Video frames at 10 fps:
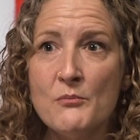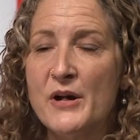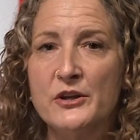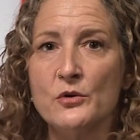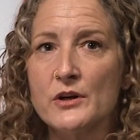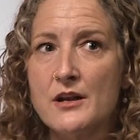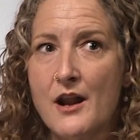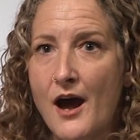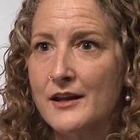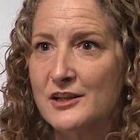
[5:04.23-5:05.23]
but you're
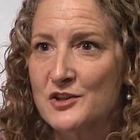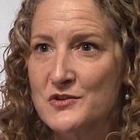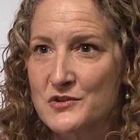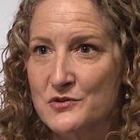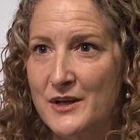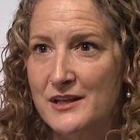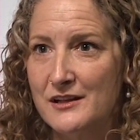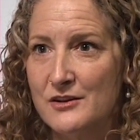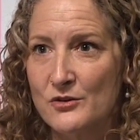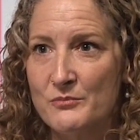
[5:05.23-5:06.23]
not
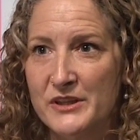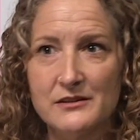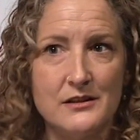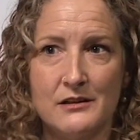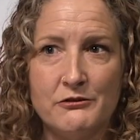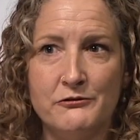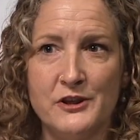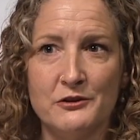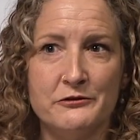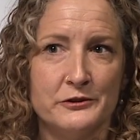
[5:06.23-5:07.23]
constraining your ability to
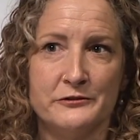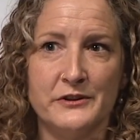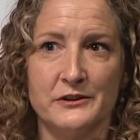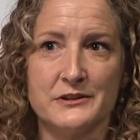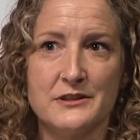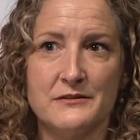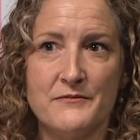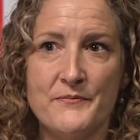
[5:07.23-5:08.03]
feel fulfilled.